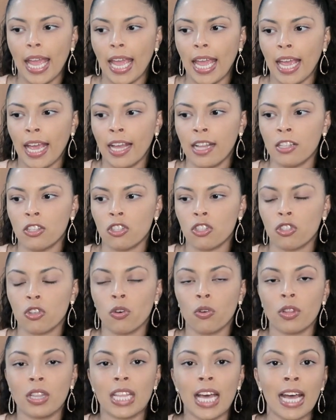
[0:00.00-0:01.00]
and
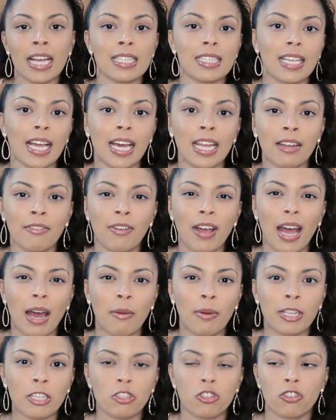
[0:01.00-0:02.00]
so that's kind of
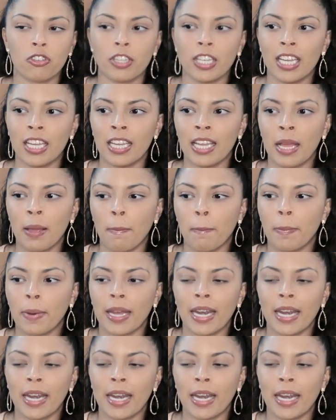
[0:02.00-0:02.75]
how I treated it,